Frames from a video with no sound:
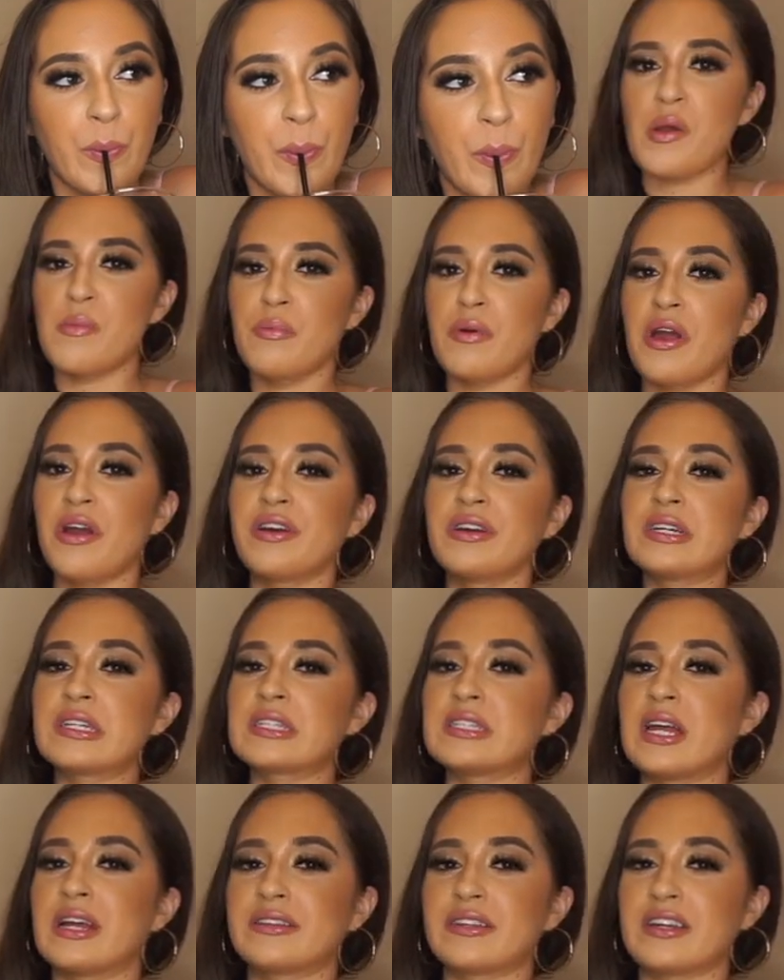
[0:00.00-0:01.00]
But it's
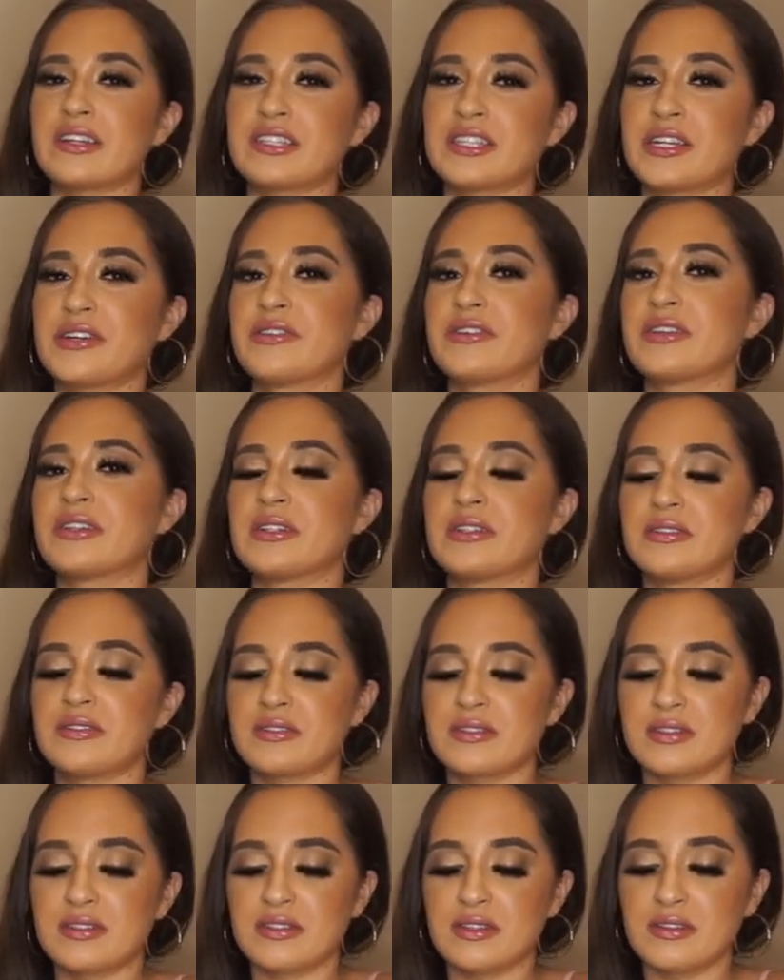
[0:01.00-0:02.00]
not that
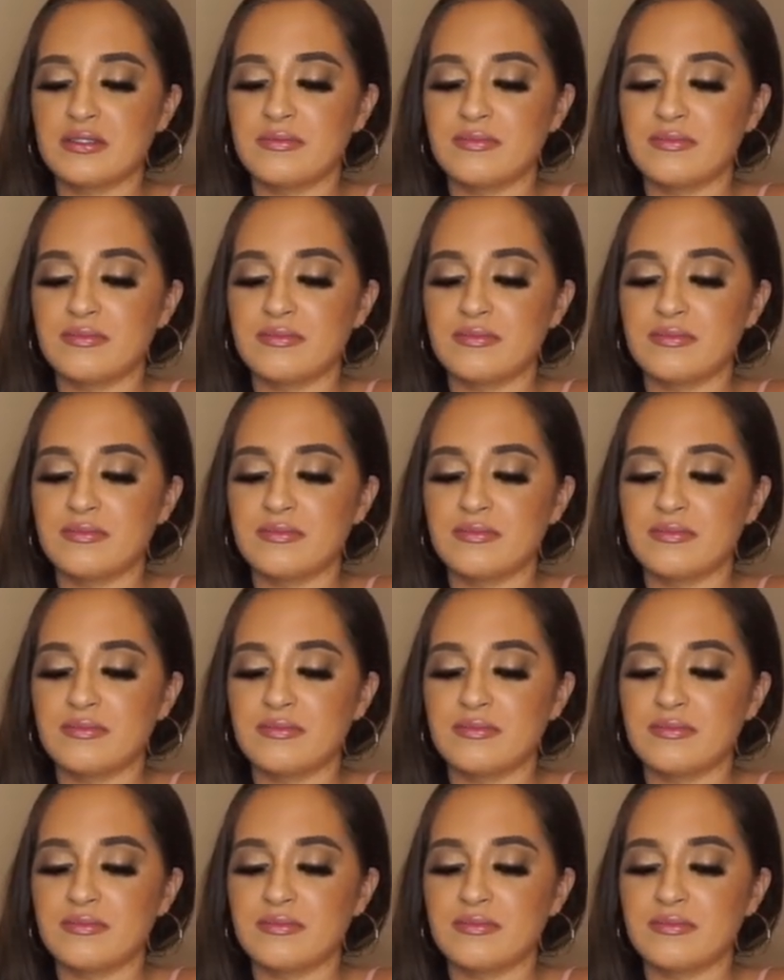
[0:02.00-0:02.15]
serious.